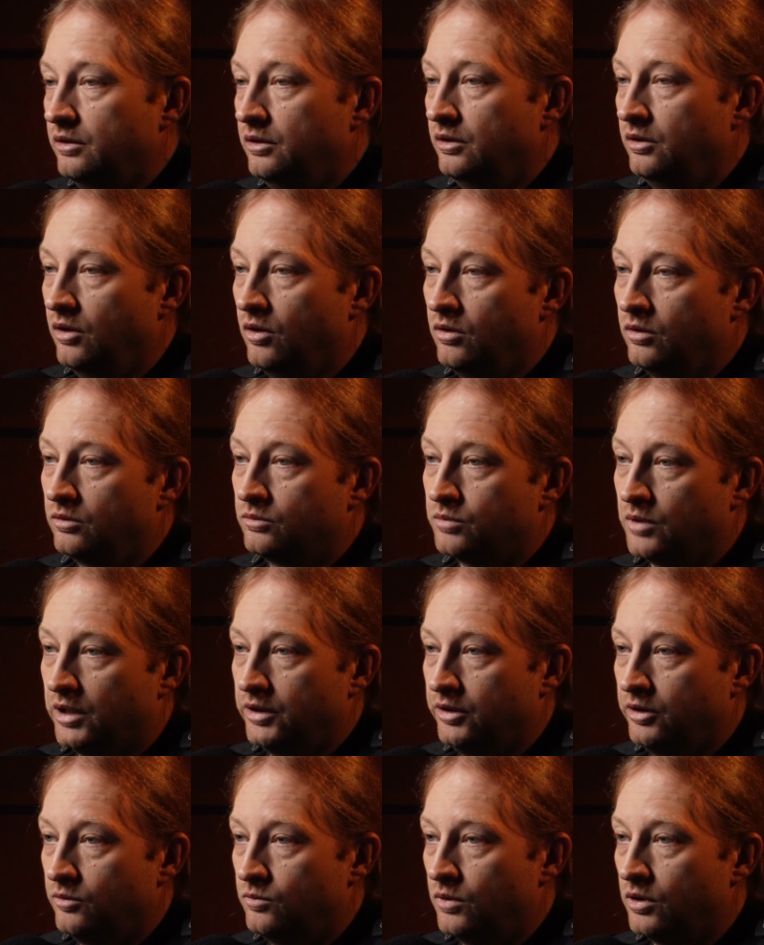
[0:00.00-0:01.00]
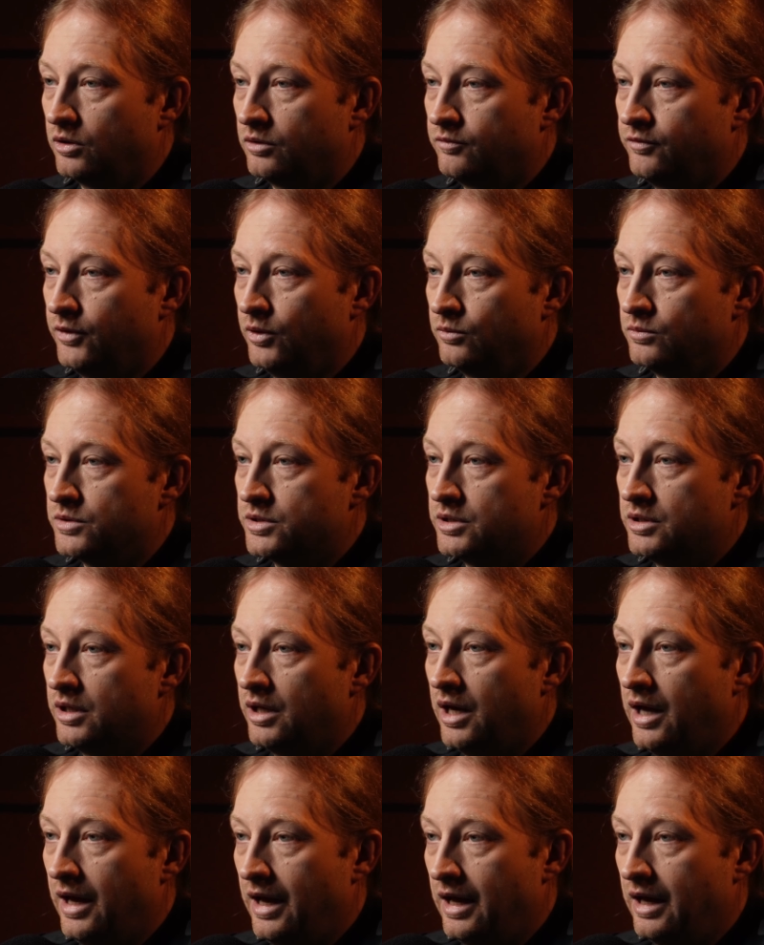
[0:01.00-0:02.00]
long-running workflows
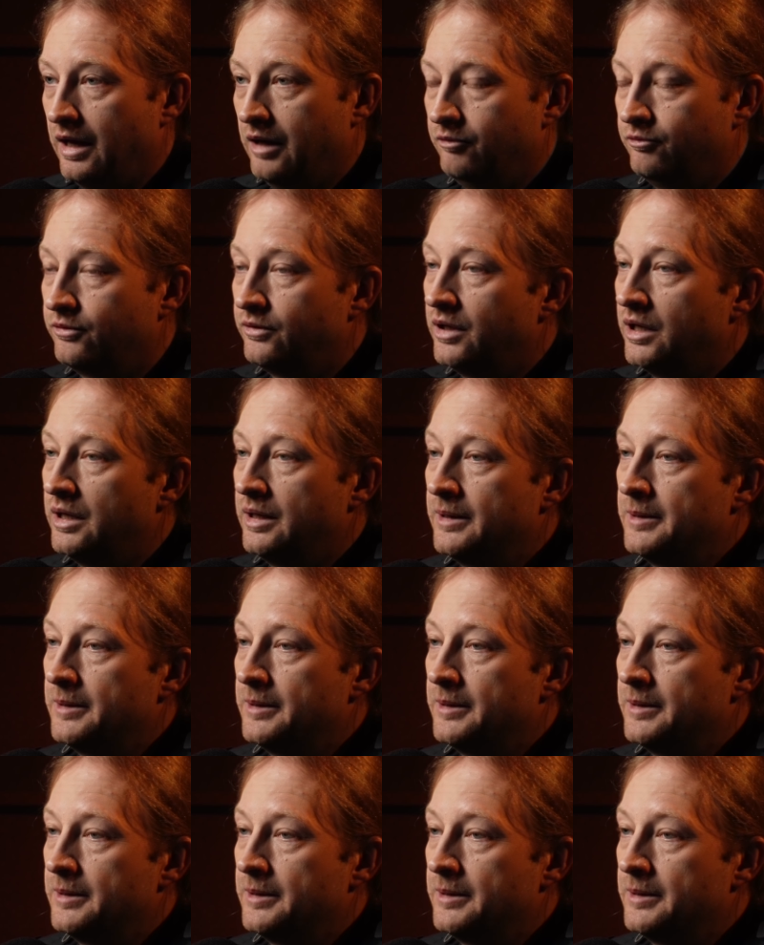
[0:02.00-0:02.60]
have.